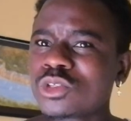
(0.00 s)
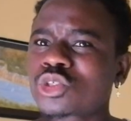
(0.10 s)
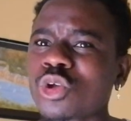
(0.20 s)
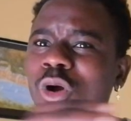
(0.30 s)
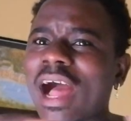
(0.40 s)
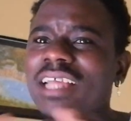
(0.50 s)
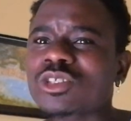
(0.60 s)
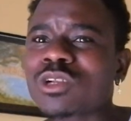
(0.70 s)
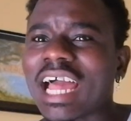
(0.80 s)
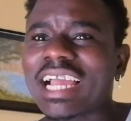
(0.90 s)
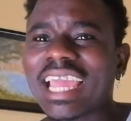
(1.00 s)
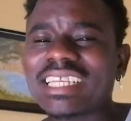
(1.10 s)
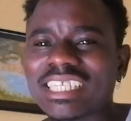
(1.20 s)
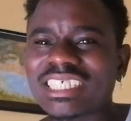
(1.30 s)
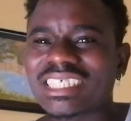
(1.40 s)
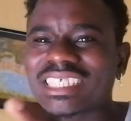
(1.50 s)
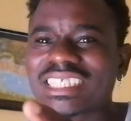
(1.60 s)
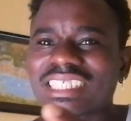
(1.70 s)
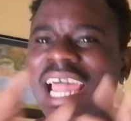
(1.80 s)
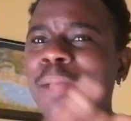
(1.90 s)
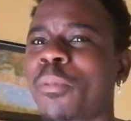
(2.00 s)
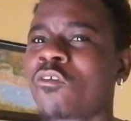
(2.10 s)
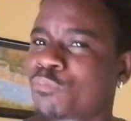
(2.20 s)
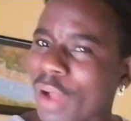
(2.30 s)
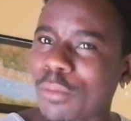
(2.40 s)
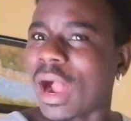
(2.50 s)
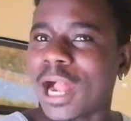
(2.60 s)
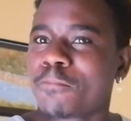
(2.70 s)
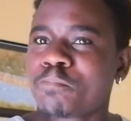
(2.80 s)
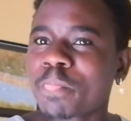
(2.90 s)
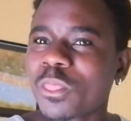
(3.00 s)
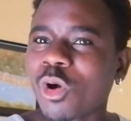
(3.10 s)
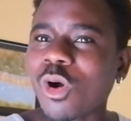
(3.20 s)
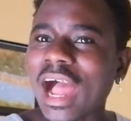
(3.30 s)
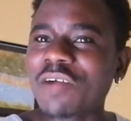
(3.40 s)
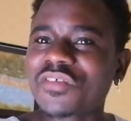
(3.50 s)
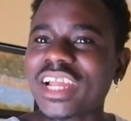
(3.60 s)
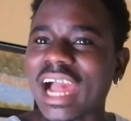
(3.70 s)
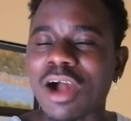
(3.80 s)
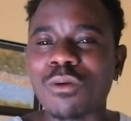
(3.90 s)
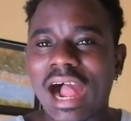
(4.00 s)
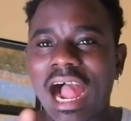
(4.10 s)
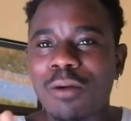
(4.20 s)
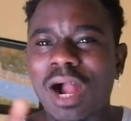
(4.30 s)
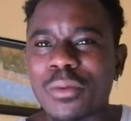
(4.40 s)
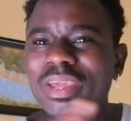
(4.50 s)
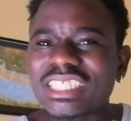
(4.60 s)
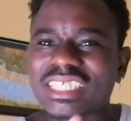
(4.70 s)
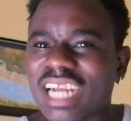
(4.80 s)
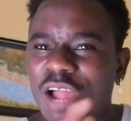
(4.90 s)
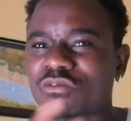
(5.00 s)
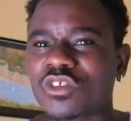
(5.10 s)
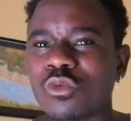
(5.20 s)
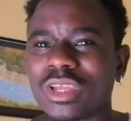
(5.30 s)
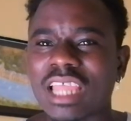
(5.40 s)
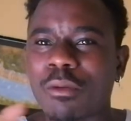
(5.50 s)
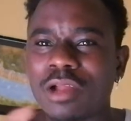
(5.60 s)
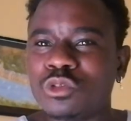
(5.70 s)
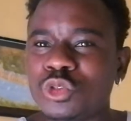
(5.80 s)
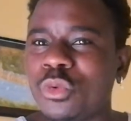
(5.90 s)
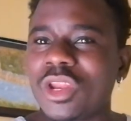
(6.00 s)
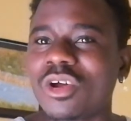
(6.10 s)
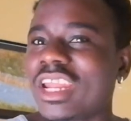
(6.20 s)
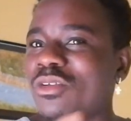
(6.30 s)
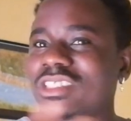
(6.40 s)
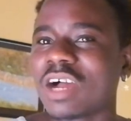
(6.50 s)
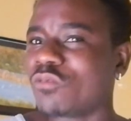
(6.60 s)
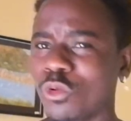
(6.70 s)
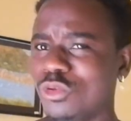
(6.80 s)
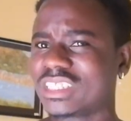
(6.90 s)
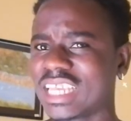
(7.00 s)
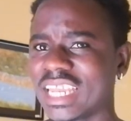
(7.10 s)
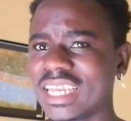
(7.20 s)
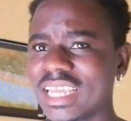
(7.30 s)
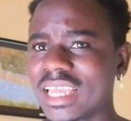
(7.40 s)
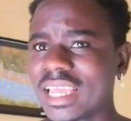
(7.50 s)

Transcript: So as una get this type of power. Oh, Africa, our witchcraft with our juju, we know they use them for good thing.